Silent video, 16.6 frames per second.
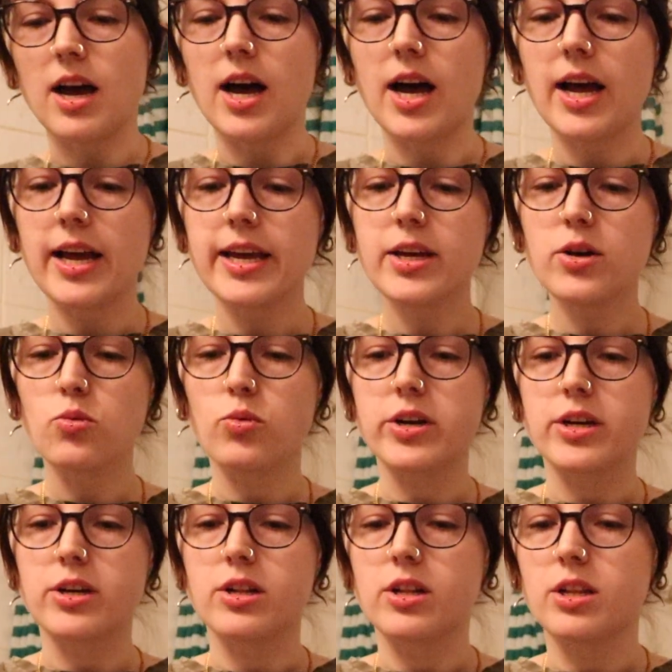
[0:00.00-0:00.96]
I
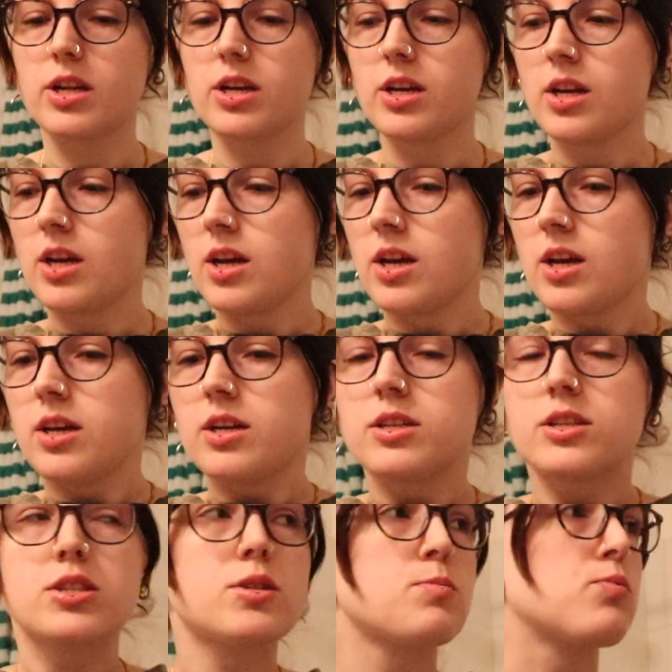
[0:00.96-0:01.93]
will
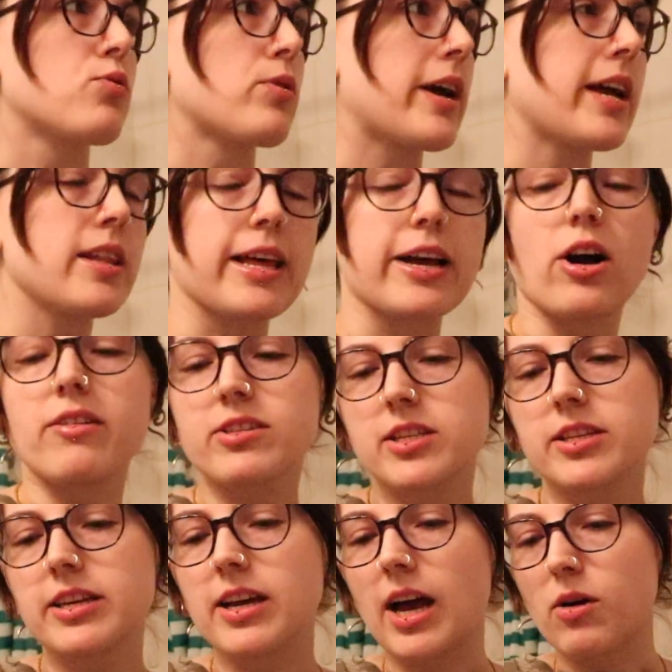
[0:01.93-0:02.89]
spray, like
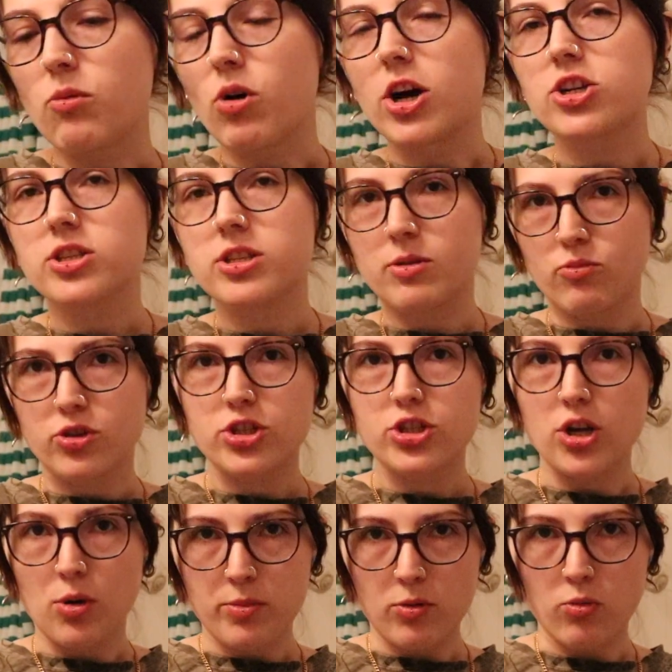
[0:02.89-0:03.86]
obviously I wash them with
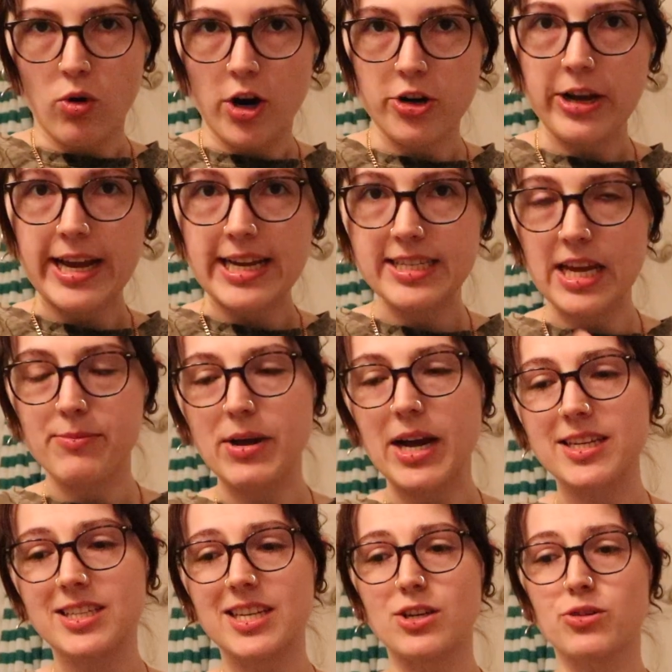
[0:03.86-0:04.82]
soap and water,
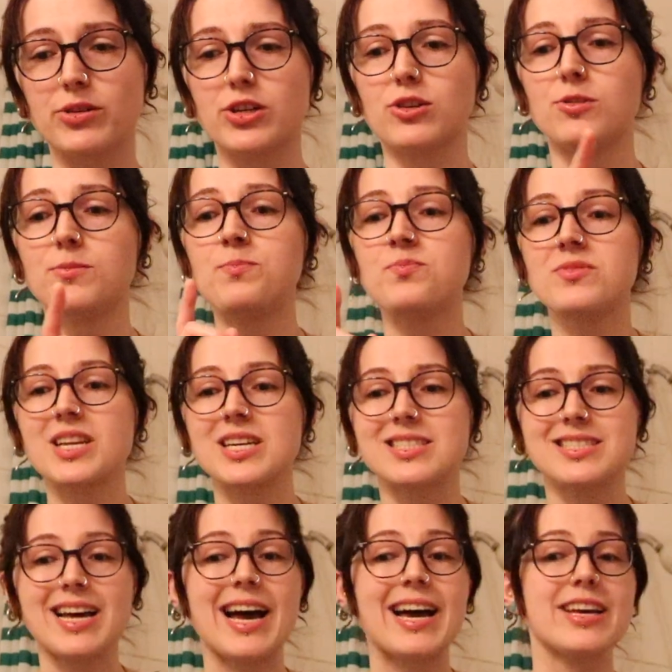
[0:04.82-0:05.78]
antibacterial
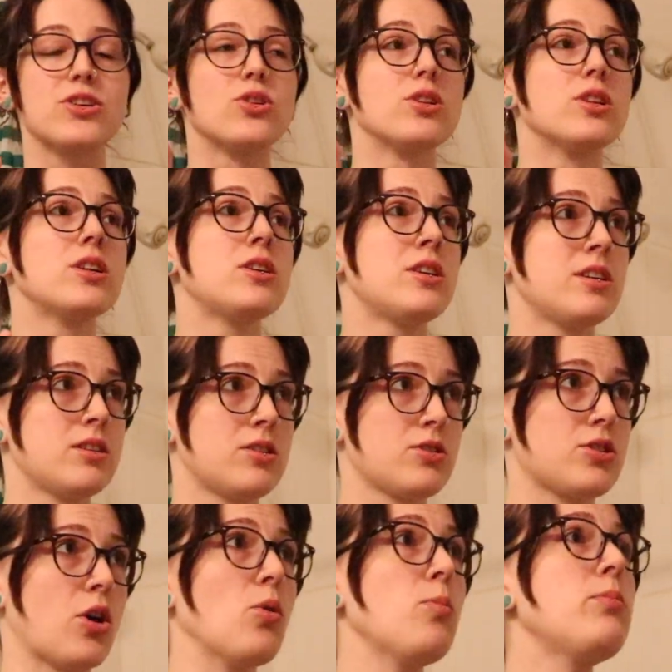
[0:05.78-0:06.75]
Dial
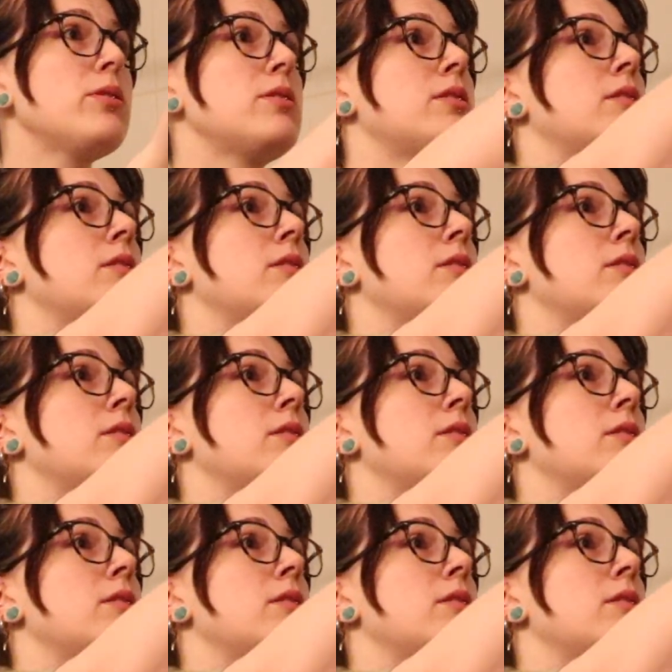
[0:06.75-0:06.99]
soap.